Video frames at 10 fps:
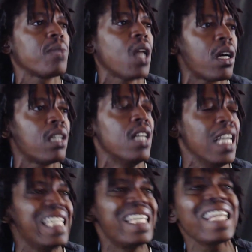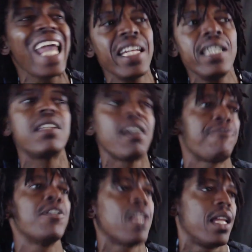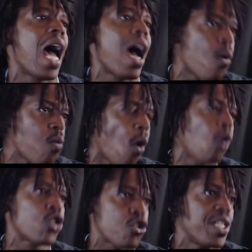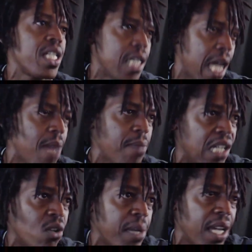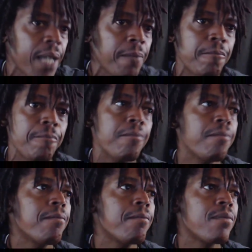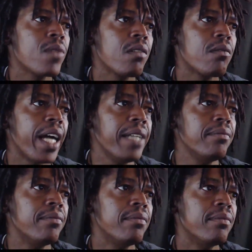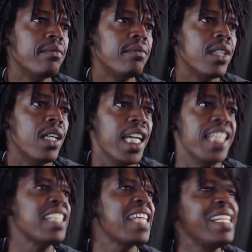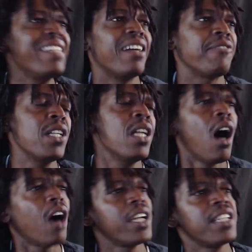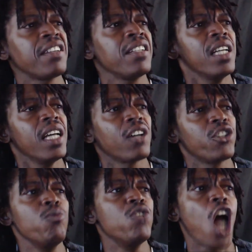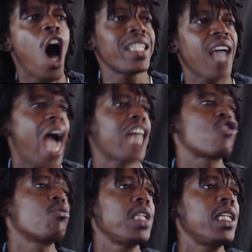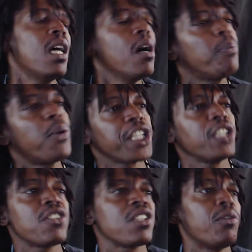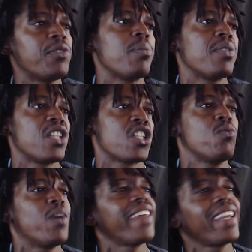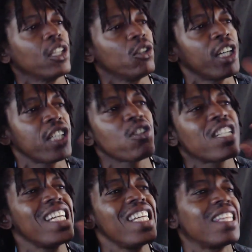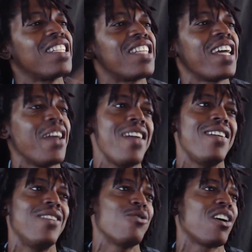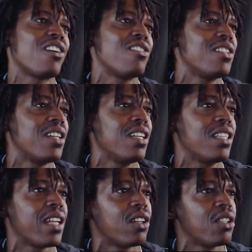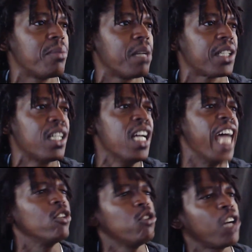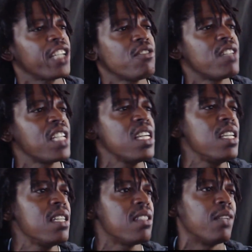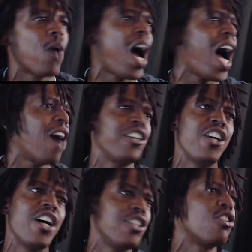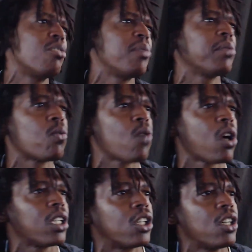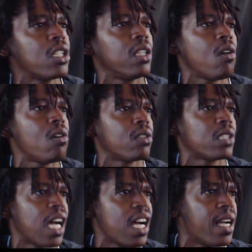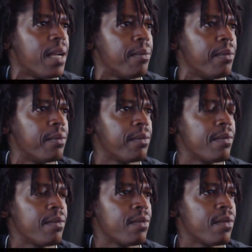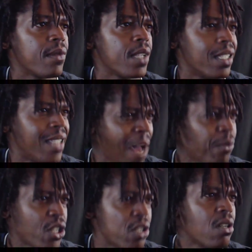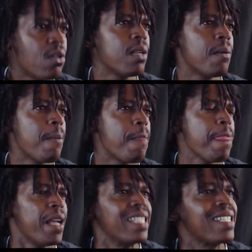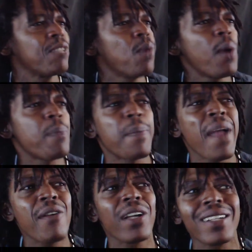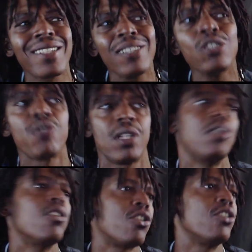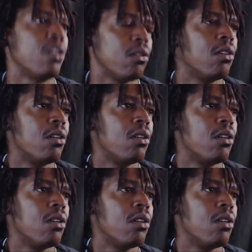block? Is this any different than how Wall Street came into being? Right? Is this any different? Are you not actually putting yourself in a position where they can look at your teeth and say, hey, those are good teeth, and they're going to be able to, and look at your knees and wow, yeah, he's going to be able to work a good long time. Is that what you're doing? Is this what we're preparing our children to do?